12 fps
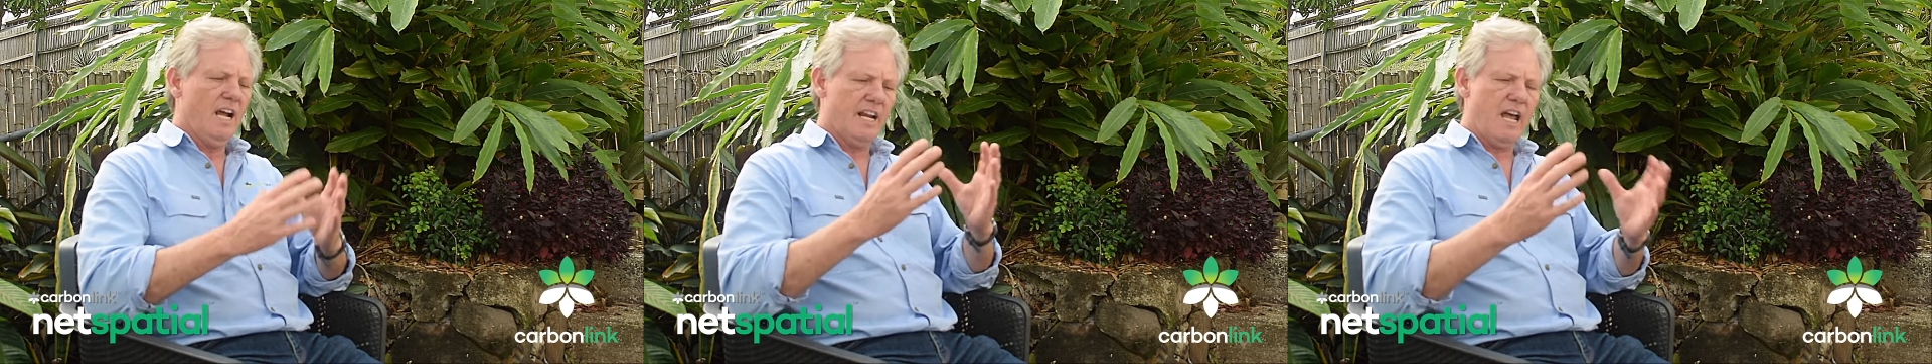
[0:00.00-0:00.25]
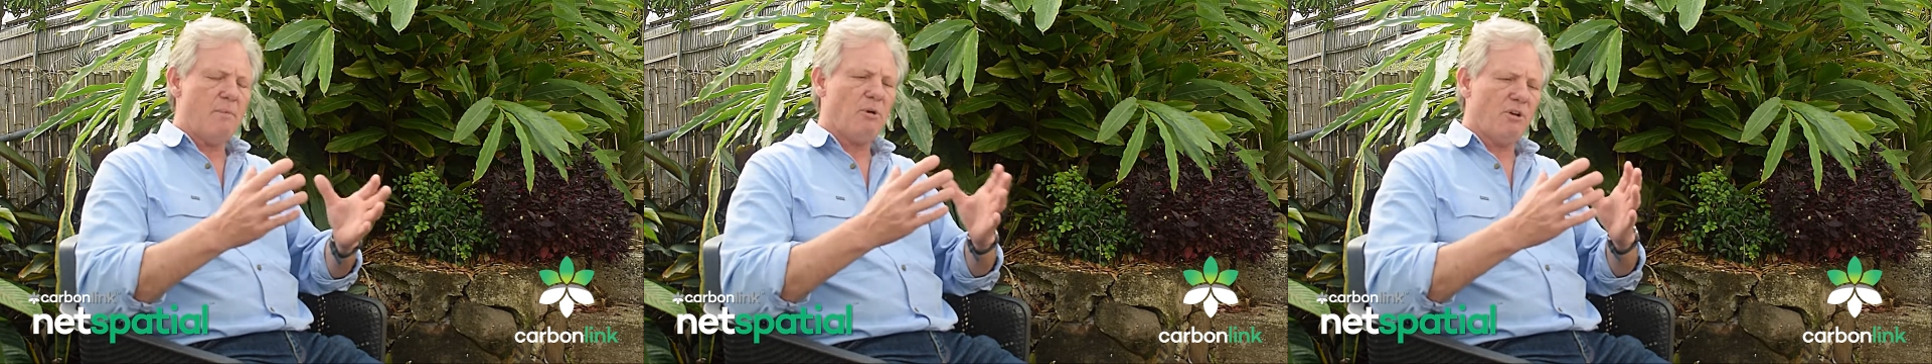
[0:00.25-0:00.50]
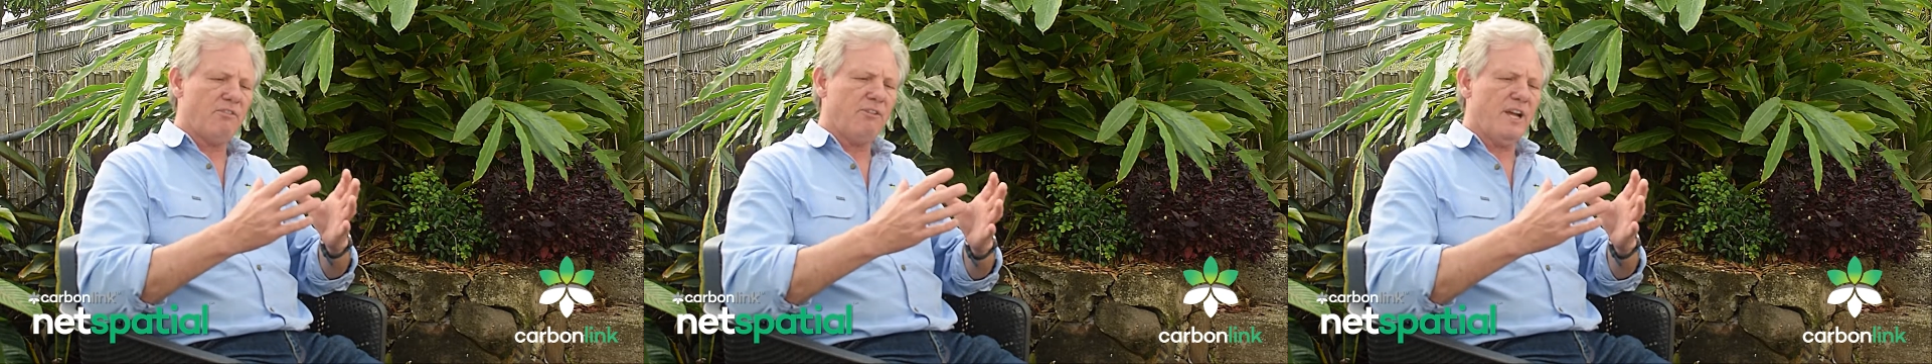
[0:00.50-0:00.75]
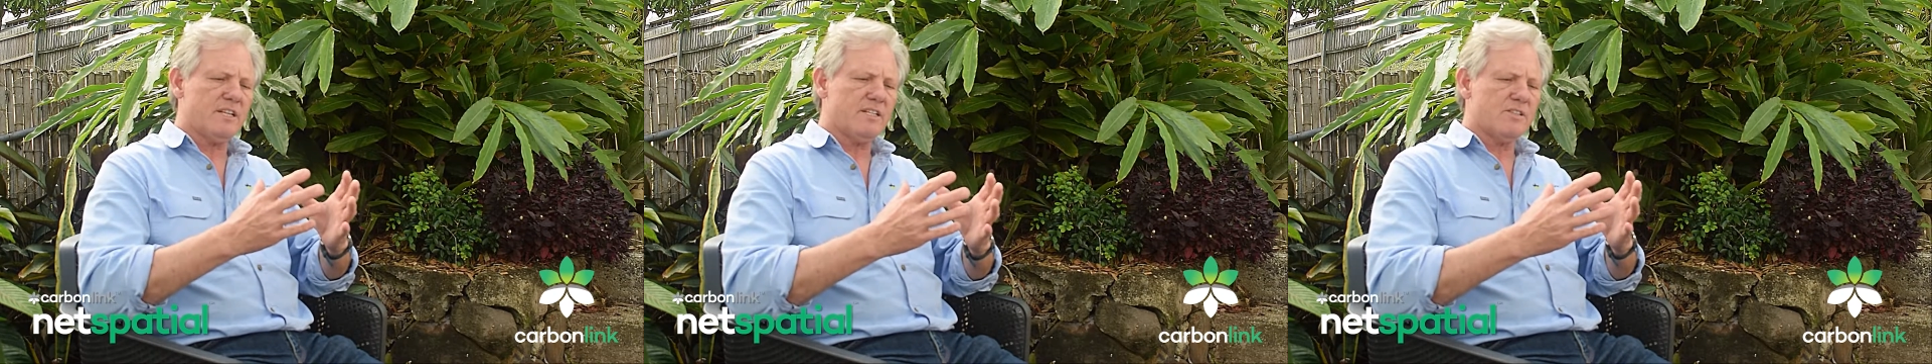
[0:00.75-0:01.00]
Gamma
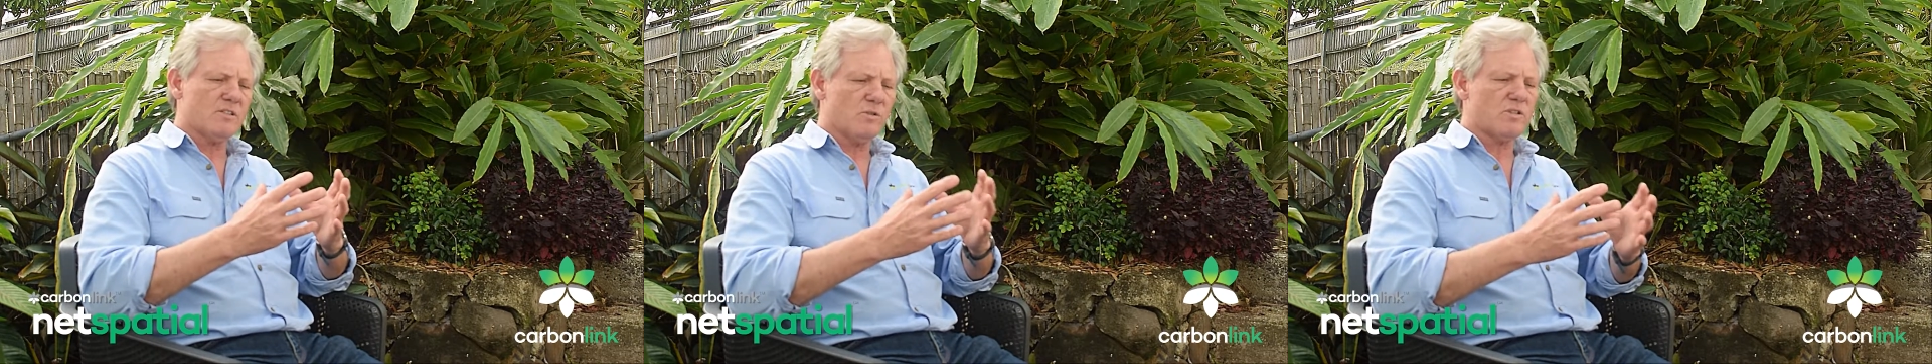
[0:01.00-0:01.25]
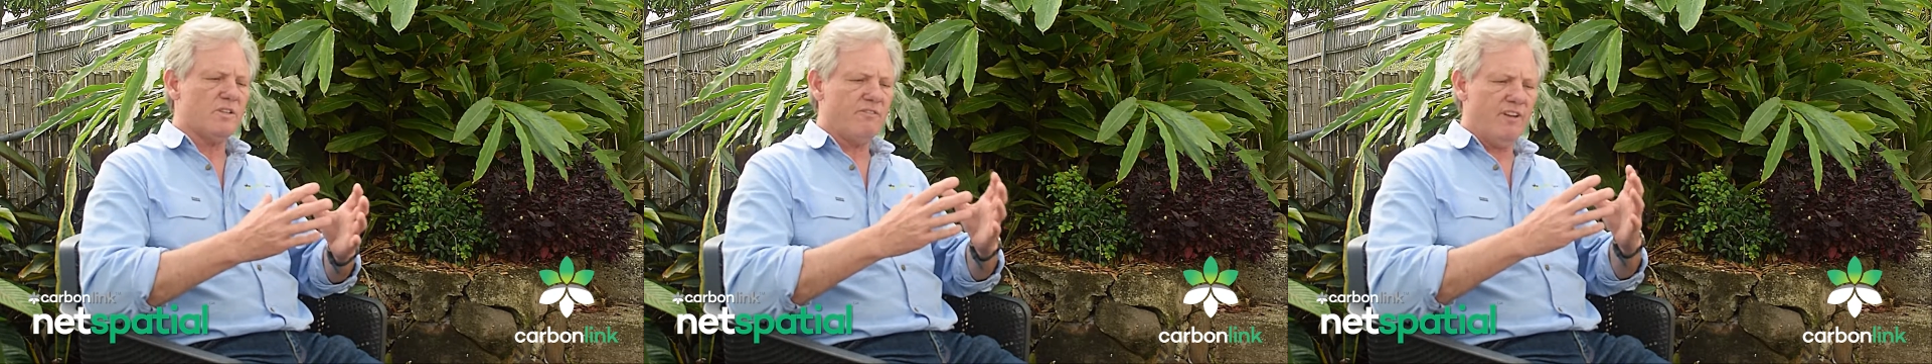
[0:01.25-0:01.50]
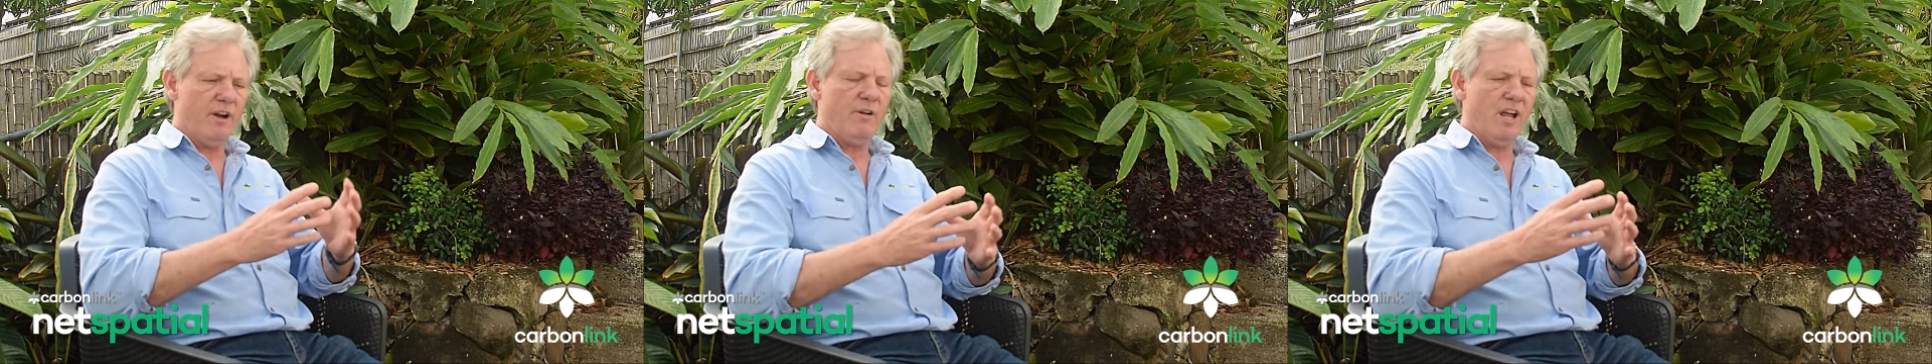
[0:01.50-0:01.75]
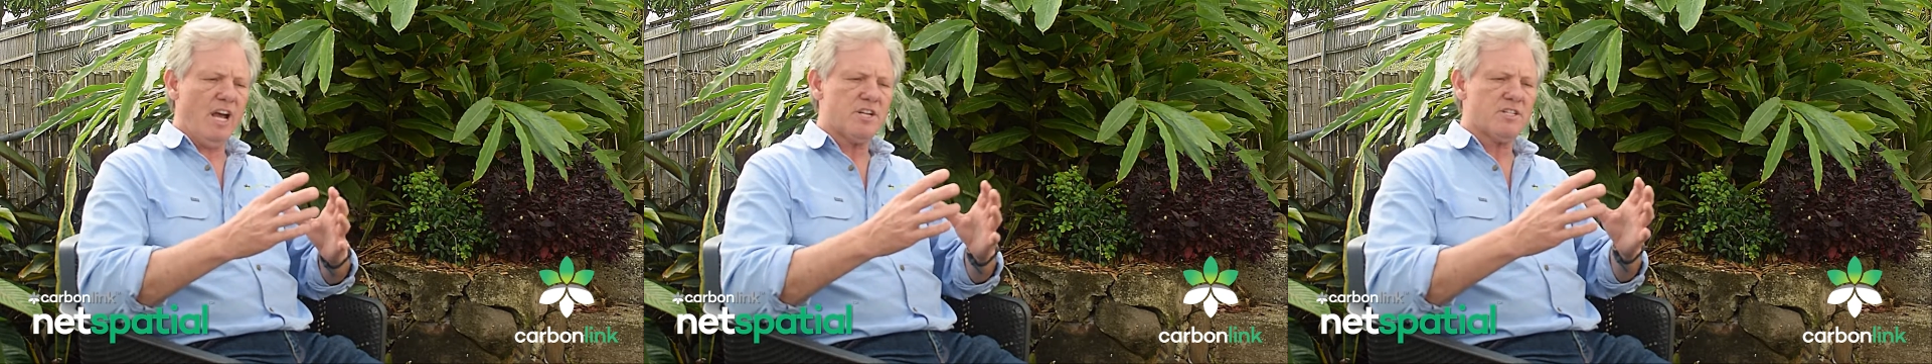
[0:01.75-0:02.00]
reflectance looks at
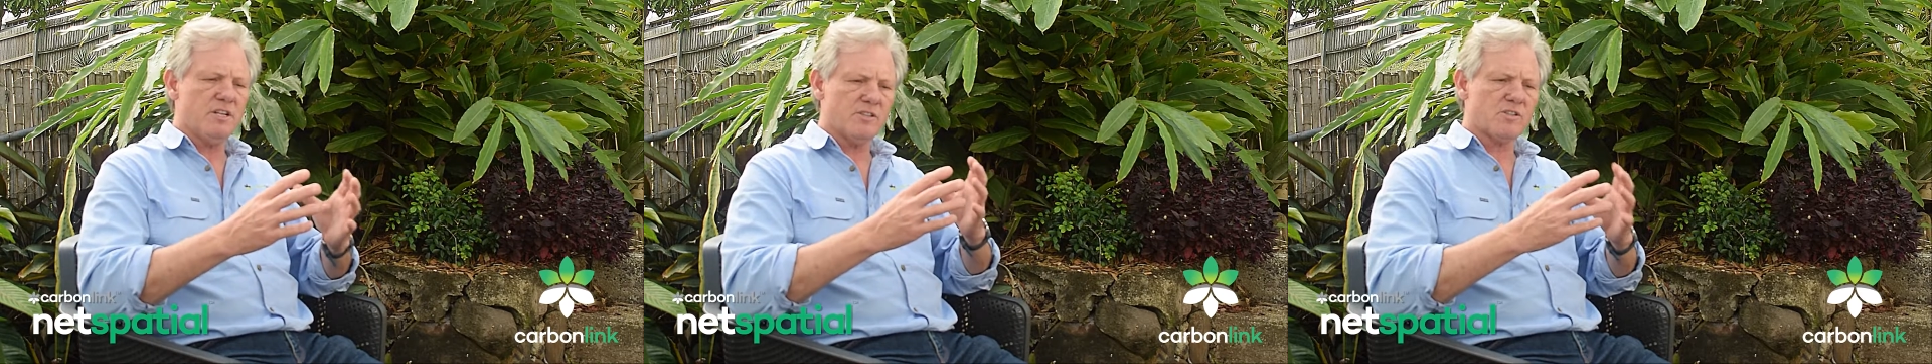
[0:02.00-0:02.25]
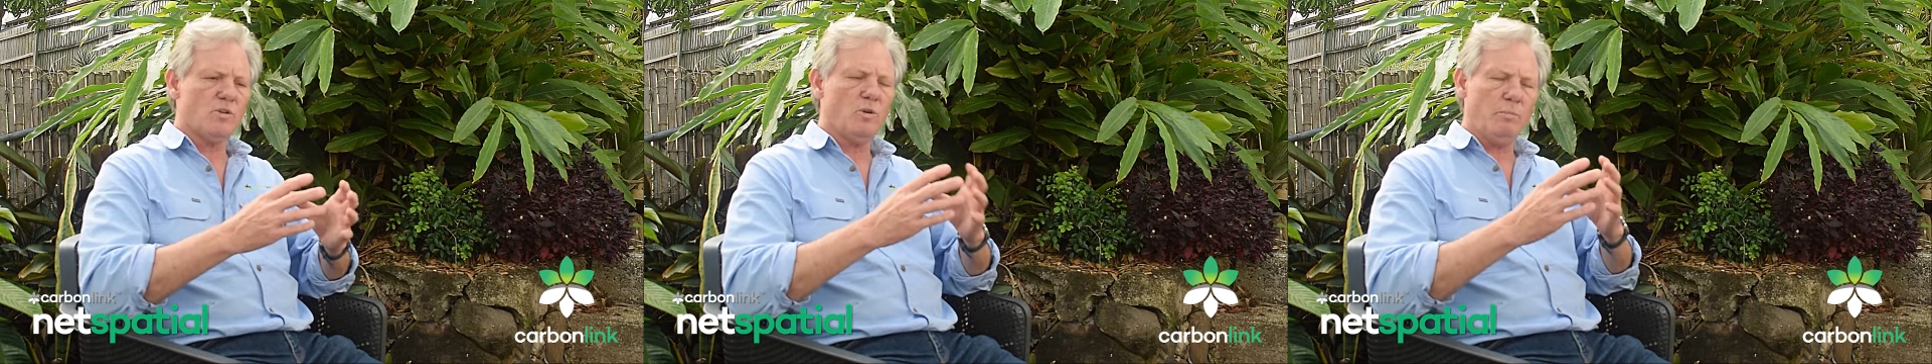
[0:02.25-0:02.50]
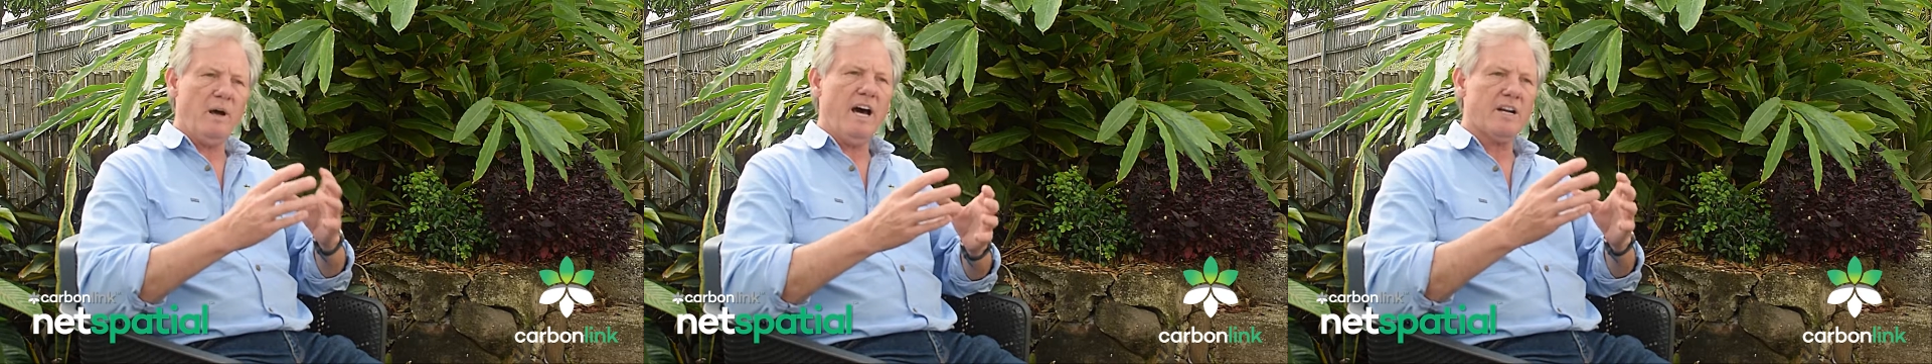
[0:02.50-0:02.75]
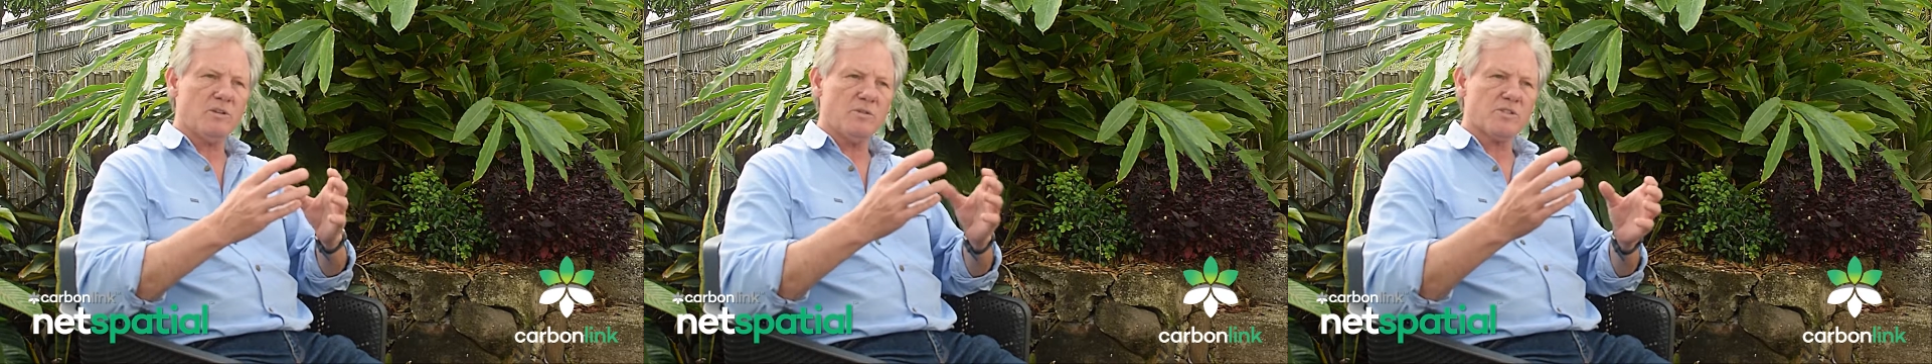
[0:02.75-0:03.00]
variation in soil
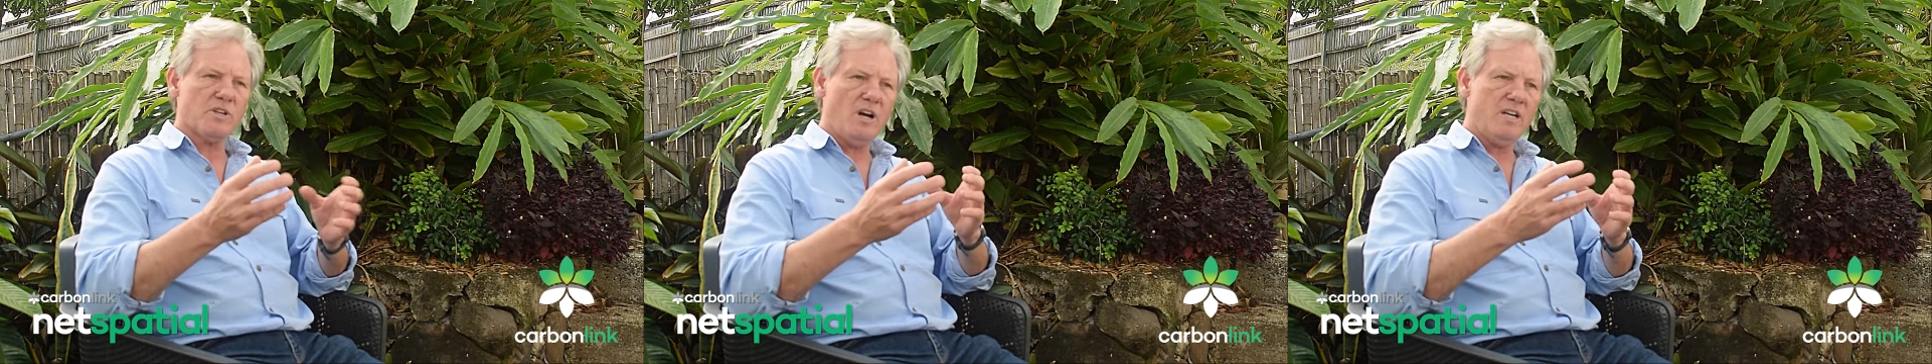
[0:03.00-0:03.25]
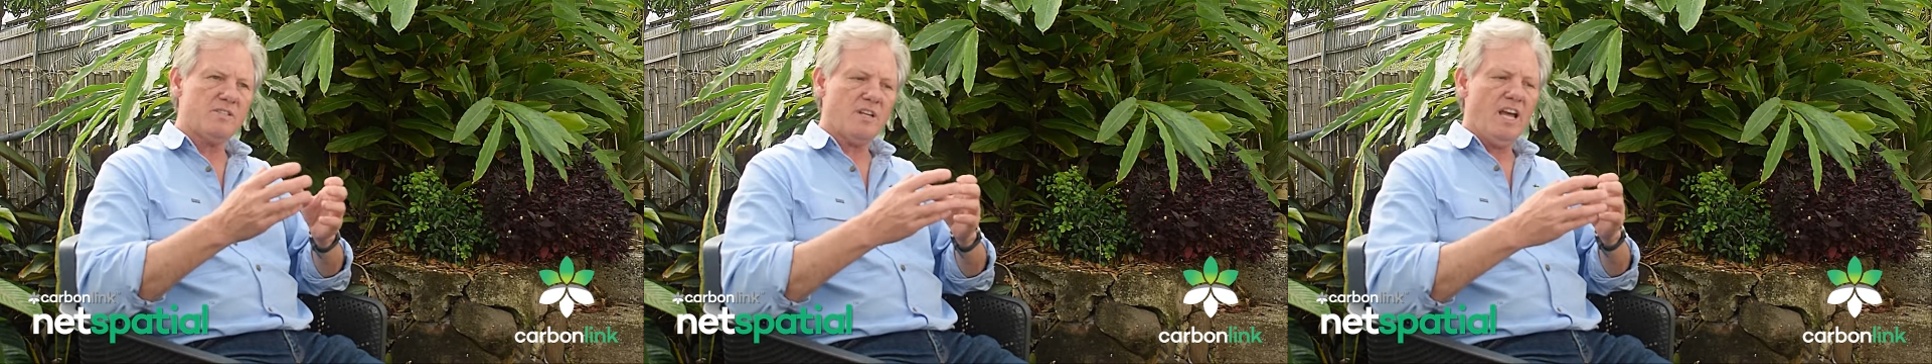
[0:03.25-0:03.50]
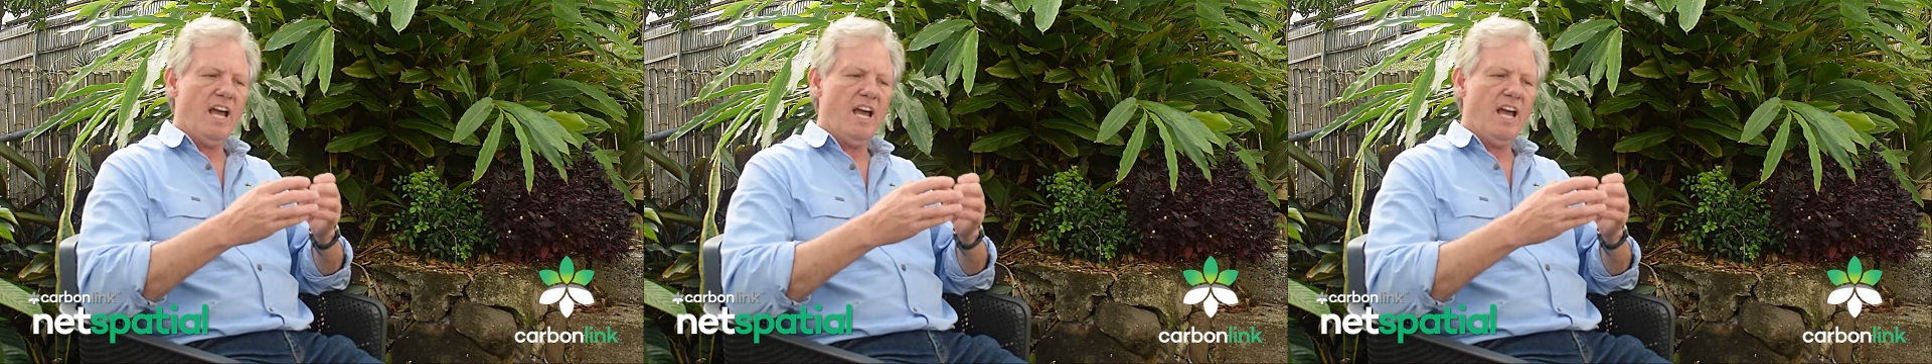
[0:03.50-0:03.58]
particle size